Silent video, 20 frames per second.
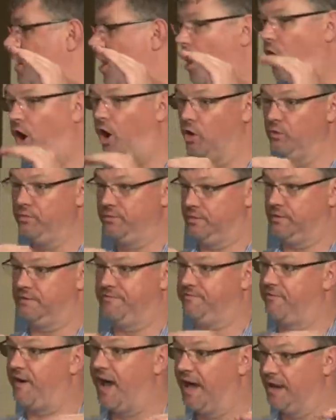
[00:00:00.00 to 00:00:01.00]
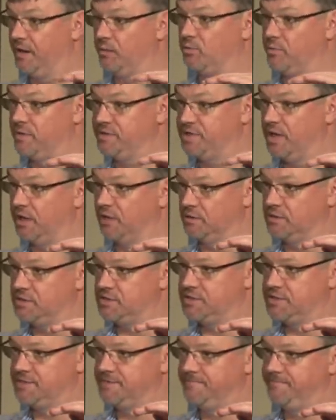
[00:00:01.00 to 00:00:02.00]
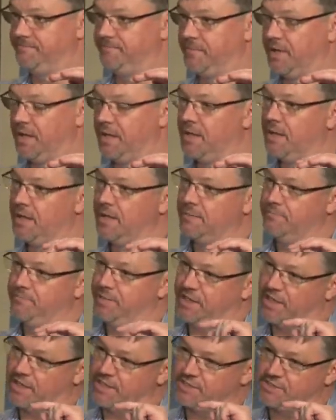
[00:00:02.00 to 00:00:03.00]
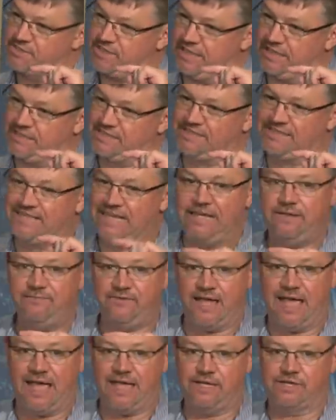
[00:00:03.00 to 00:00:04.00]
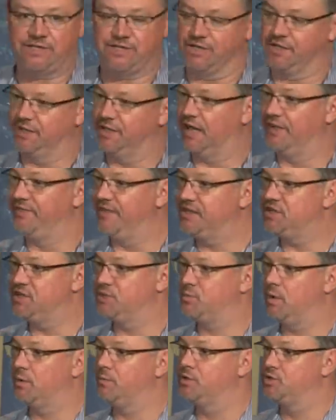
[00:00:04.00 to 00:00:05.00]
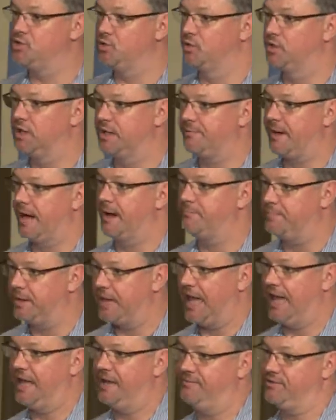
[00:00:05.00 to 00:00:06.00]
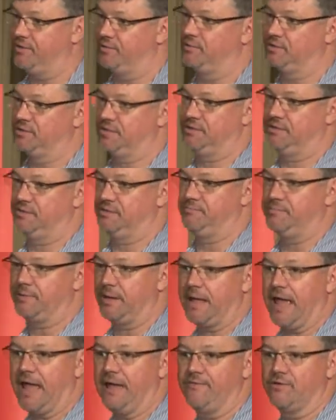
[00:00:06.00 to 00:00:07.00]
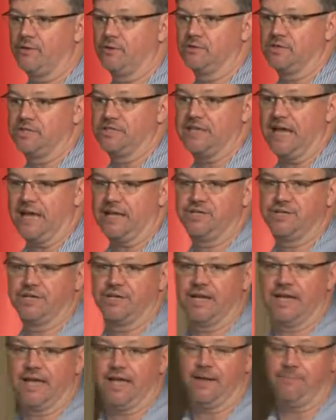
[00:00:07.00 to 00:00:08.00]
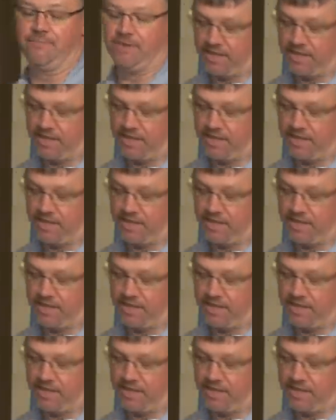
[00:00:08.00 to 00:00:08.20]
on the final result, because it's deviation, and this is where we're talking about behavioral de behavioral detection here,